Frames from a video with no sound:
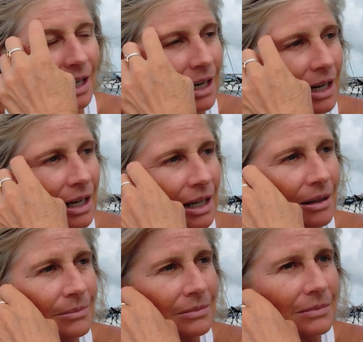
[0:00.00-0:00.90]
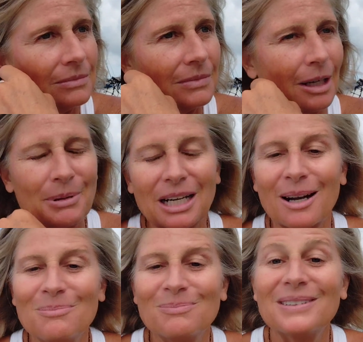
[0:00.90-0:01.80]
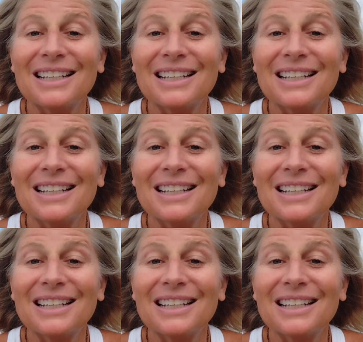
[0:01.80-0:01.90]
Um, I mean, I'm